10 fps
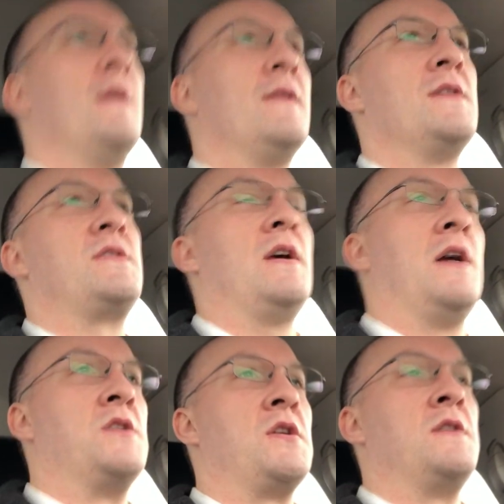This
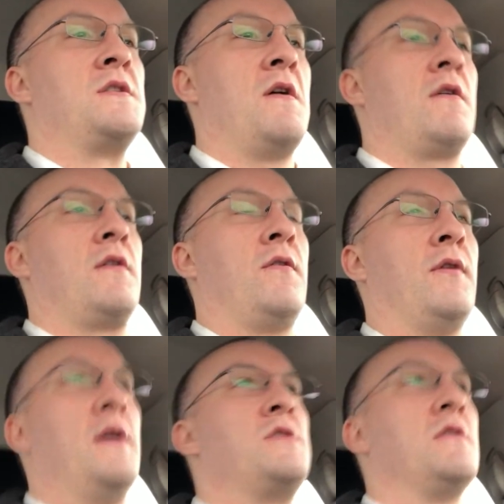ancient dark
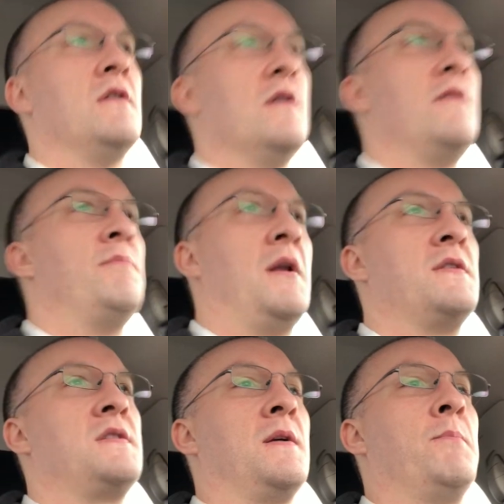creature of
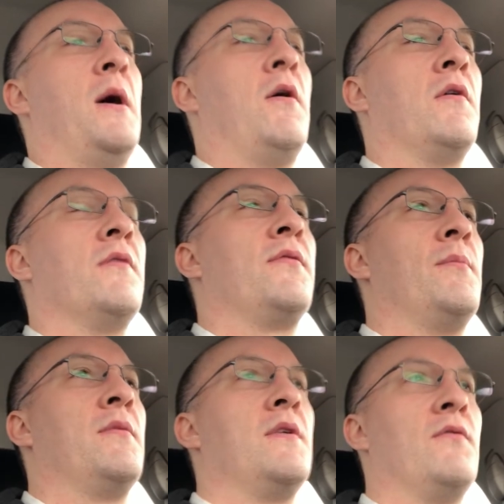menacing power
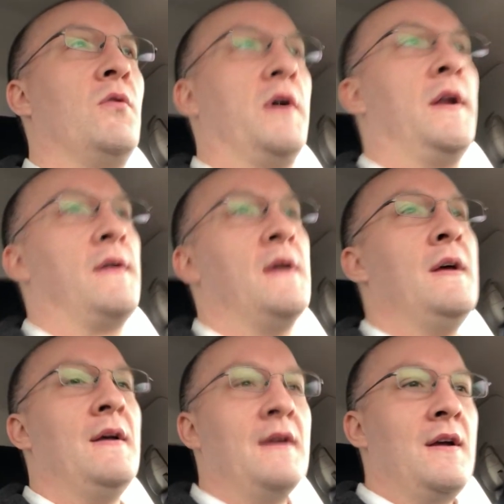from the void.
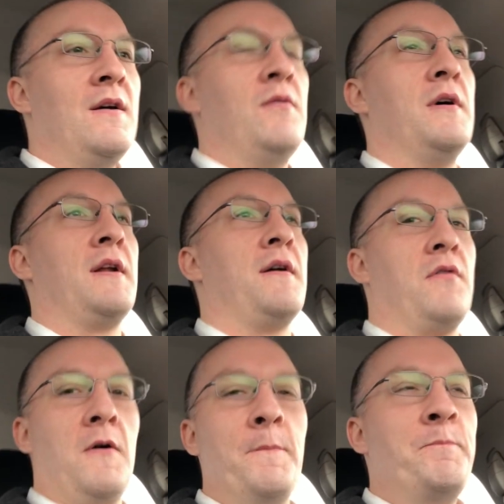
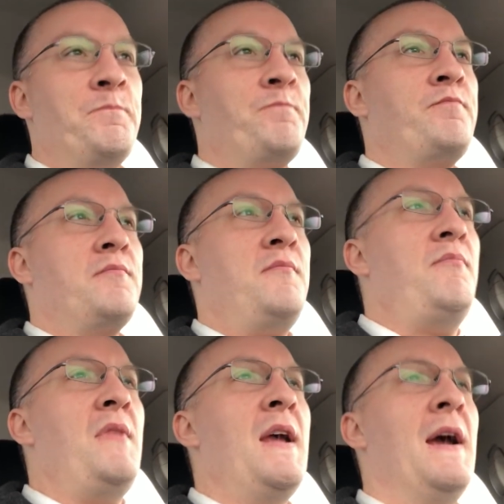Whatever.
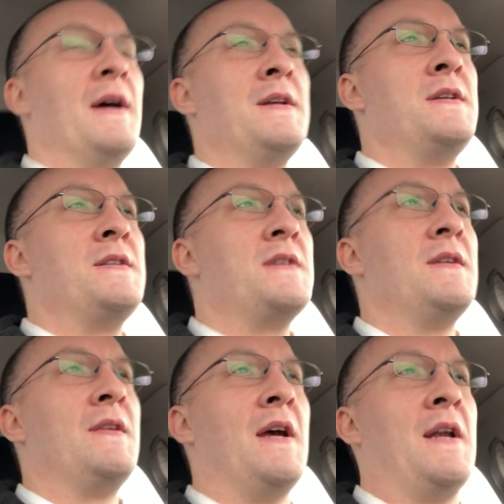And
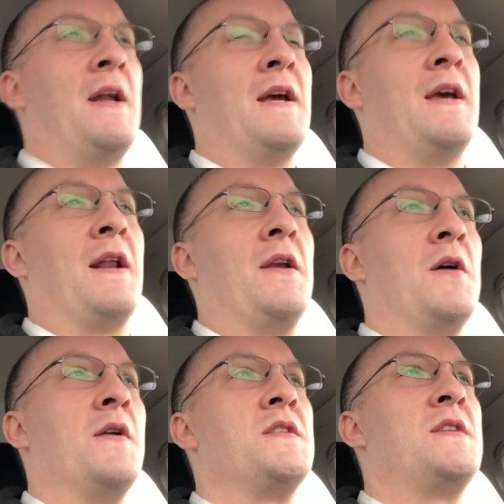then I kind of
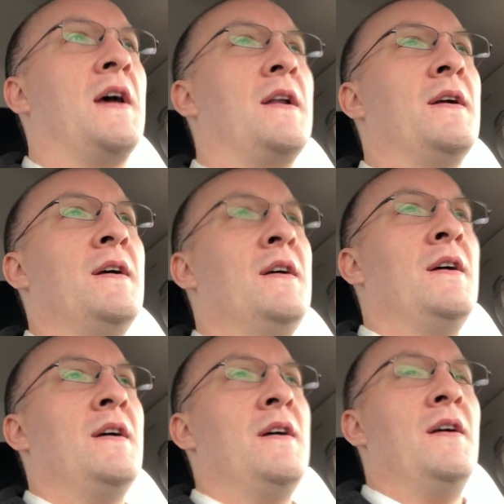noticed that
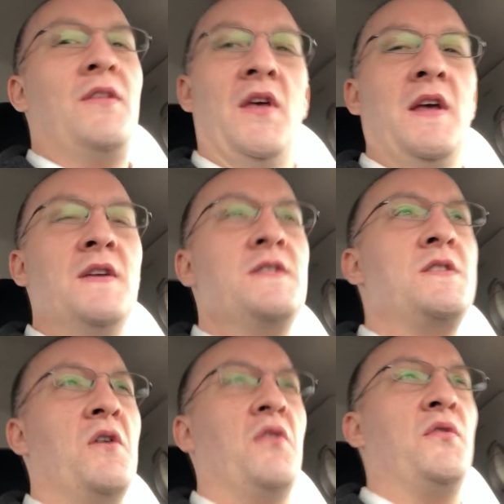things
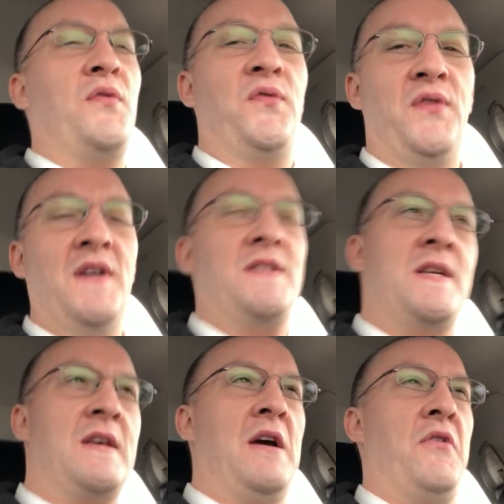don't fit
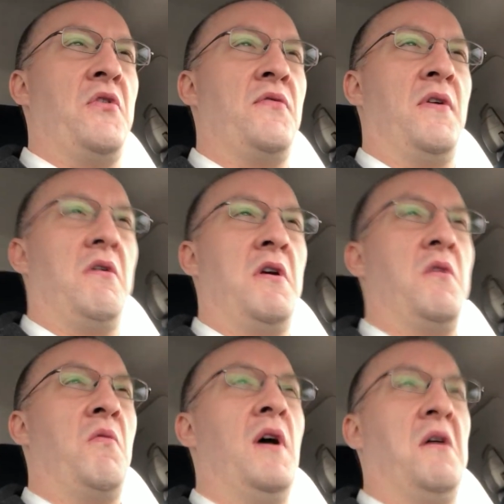together very
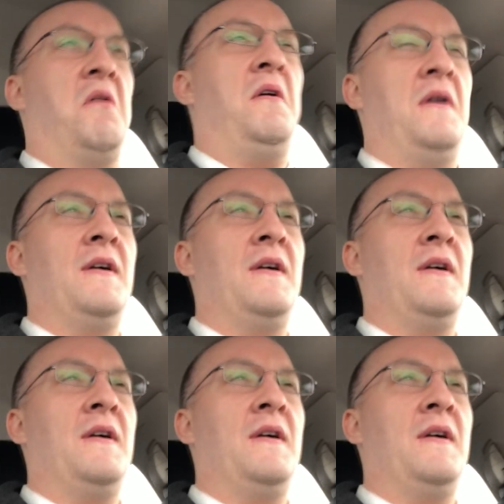well.